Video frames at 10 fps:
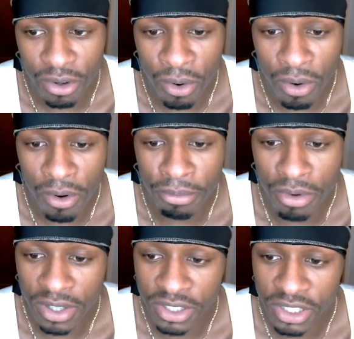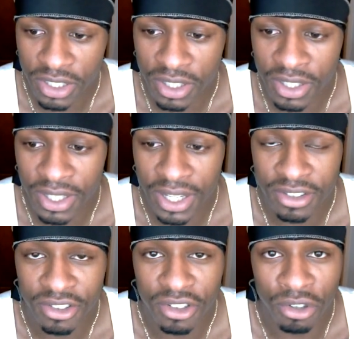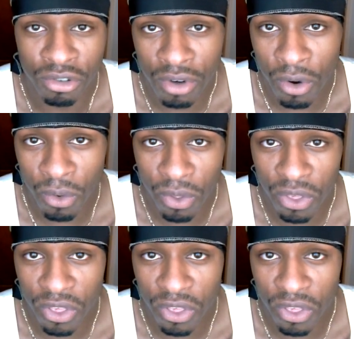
or brushing against the growth